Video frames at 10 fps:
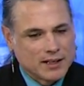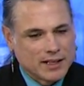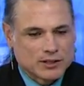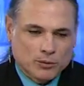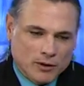
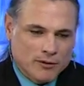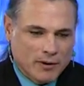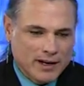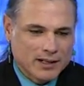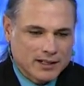it's
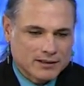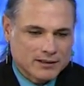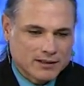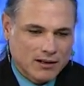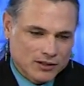worthwhile.
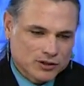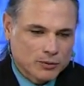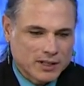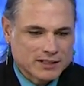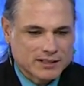And also
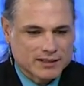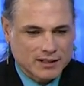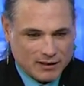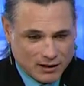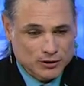what has
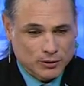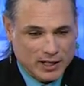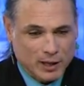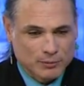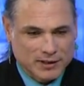also
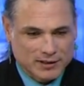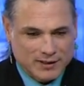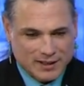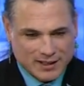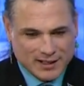helped, and
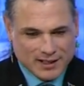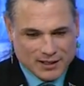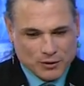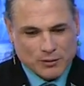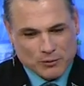
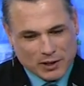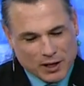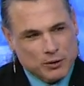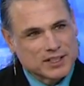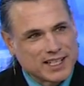you know, when
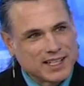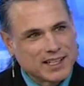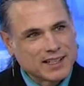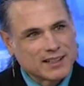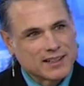I was
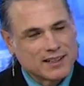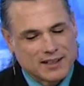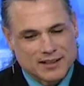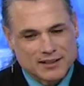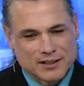healing,
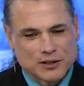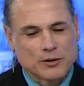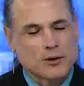you know,